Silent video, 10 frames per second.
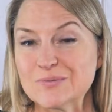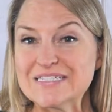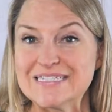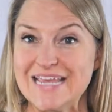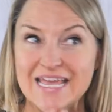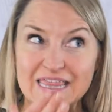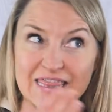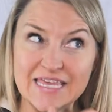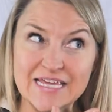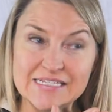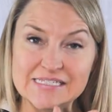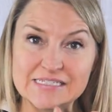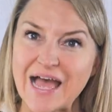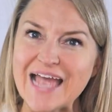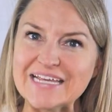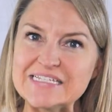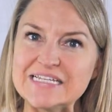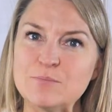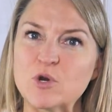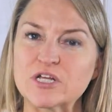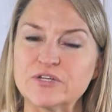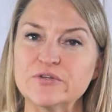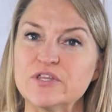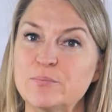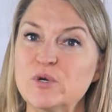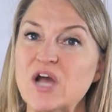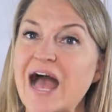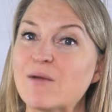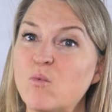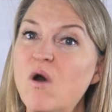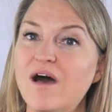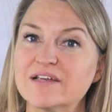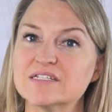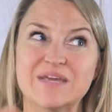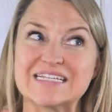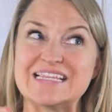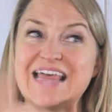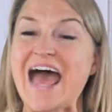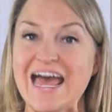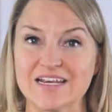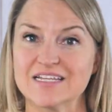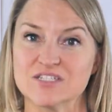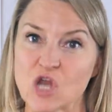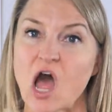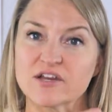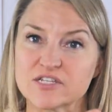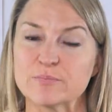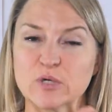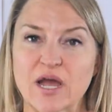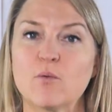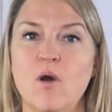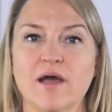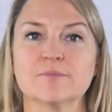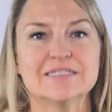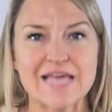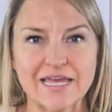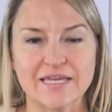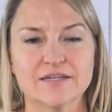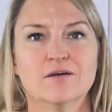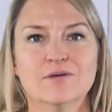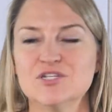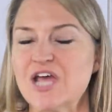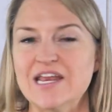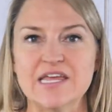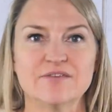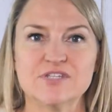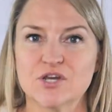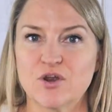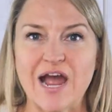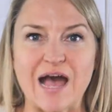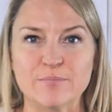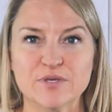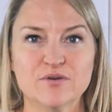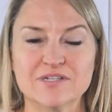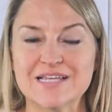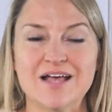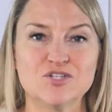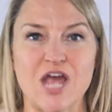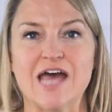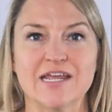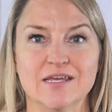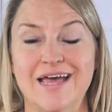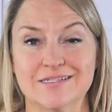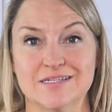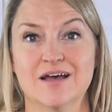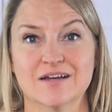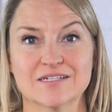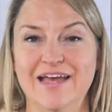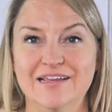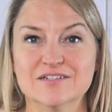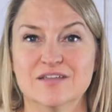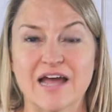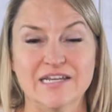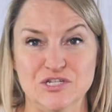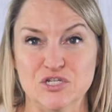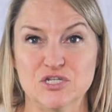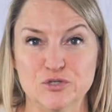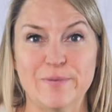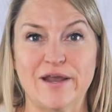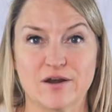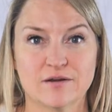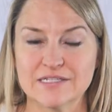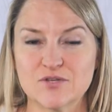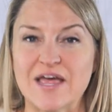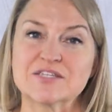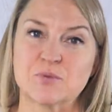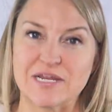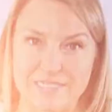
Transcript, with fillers: So in seeing this, I can see more clearly the book I I want because that is not the book I want. Second, when Chatty gives you crap, you can tell Chatty, that sucked and I need you to do better. And so that's what